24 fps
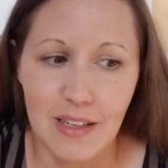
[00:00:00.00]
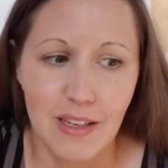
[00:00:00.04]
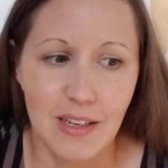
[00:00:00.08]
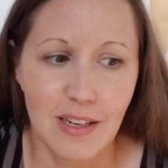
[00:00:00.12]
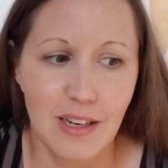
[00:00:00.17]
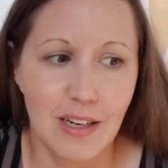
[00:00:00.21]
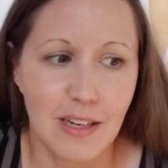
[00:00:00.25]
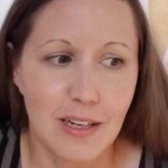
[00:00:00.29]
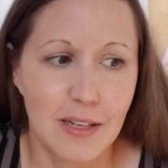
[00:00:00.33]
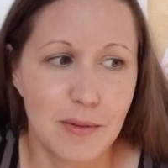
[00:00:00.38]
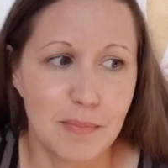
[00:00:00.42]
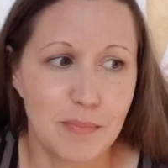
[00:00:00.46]

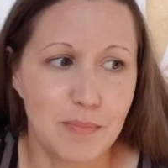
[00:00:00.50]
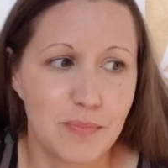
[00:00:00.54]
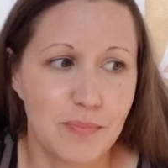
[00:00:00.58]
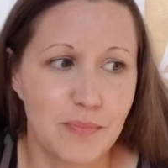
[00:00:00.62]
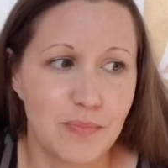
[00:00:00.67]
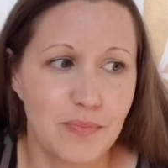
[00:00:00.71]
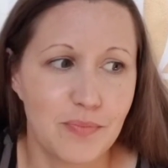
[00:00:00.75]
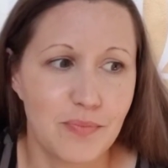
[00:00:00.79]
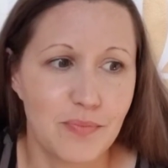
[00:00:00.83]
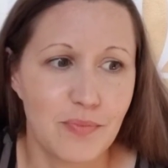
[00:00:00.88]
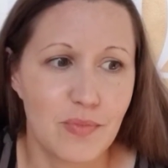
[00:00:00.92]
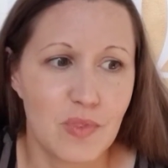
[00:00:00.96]
Um,
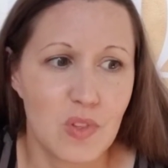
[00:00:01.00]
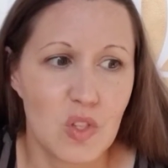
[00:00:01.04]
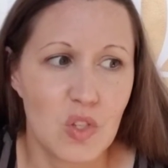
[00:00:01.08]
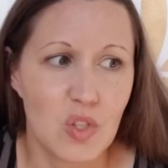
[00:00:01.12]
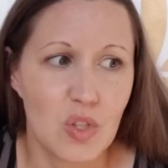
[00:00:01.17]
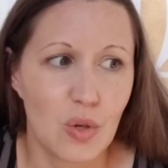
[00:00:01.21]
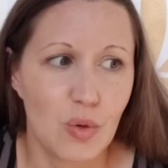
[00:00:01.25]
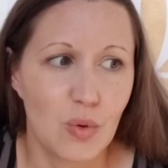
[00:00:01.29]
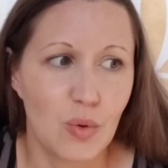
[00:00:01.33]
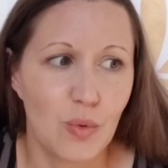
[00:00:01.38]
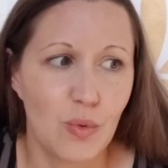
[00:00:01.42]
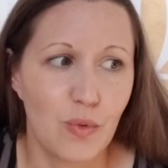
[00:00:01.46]

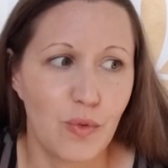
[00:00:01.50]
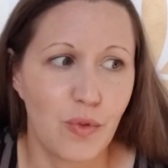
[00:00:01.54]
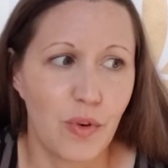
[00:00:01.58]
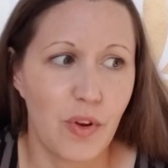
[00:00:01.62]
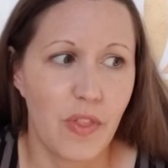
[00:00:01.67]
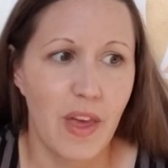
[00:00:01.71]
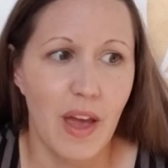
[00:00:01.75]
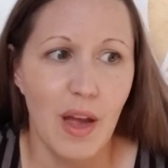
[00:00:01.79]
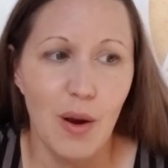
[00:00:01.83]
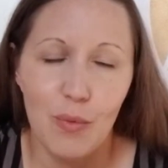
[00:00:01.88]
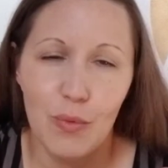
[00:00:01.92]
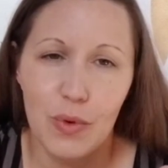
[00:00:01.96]
so for
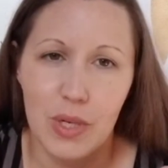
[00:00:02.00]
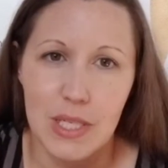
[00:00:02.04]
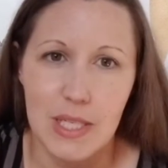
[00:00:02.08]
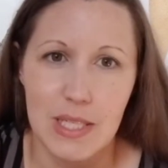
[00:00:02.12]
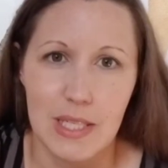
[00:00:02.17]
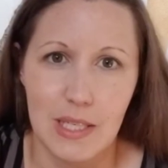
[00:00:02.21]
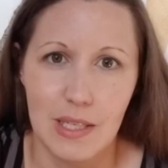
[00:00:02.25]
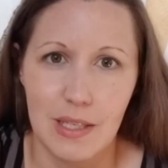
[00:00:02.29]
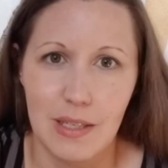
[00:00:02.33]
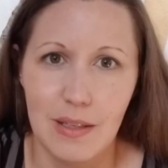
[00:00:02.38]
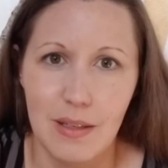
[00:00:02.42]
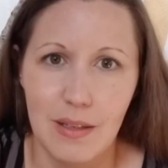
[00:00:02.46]
that
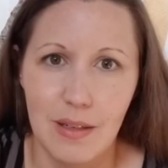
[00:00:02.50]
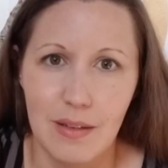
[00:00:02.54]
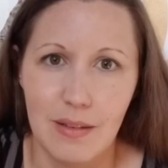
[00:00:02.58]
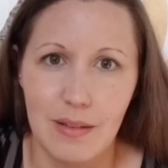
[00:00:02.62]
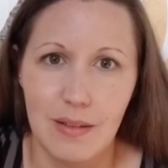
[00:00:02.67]
reason,